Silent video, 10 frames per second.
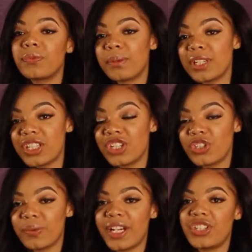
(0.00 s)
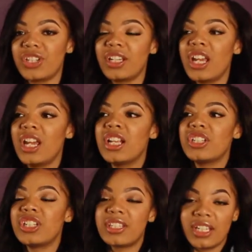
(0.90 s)
from the situation
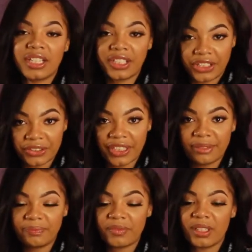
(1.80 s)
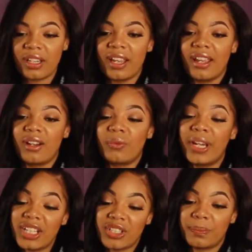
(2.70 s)
to see clearly,
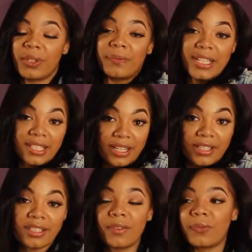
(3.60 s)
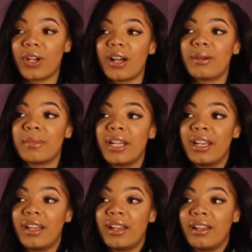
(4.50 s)
which prevents us from
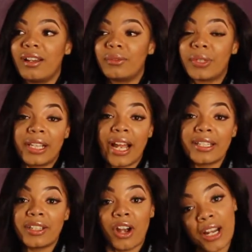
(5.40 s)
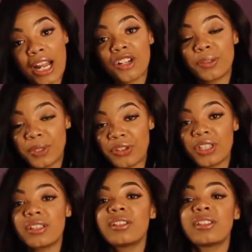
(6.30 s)
realizing our
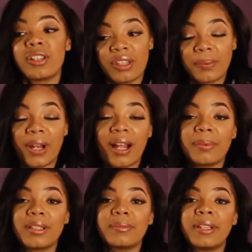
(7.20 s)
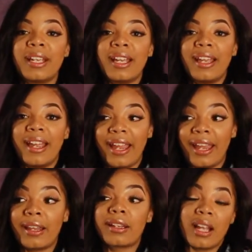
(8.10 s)
contributions to the problem
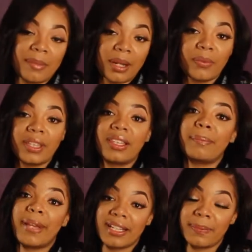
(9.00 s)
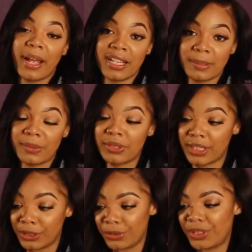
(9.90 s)
and coming up with the best possible
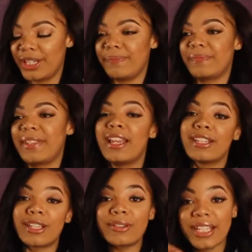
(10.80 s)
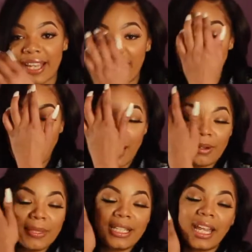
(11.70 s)
solution. So today I
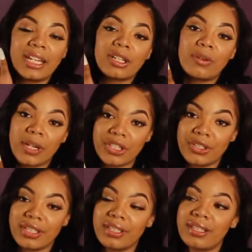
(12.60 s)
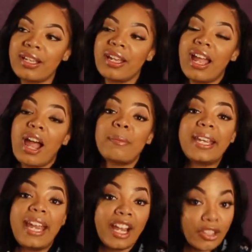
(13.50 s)
will be taking questions. I'll
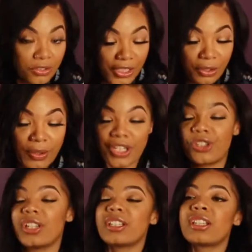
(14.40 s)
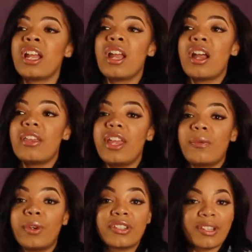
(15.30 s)
be answering questions
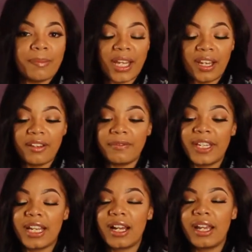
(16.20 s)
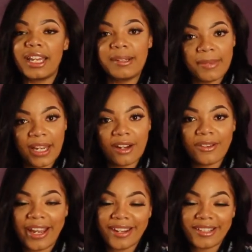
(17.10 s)
that were submitted via
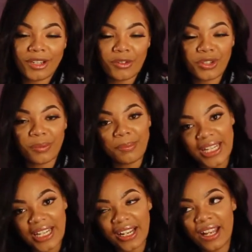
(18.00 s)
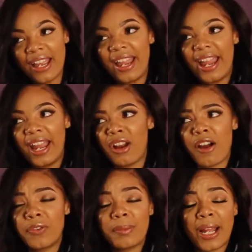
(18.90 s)
email and social media and
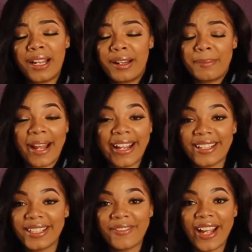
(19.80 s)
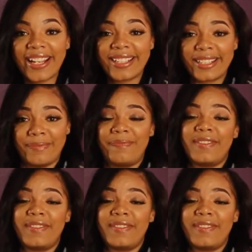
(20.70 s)
offering my unbiased advice.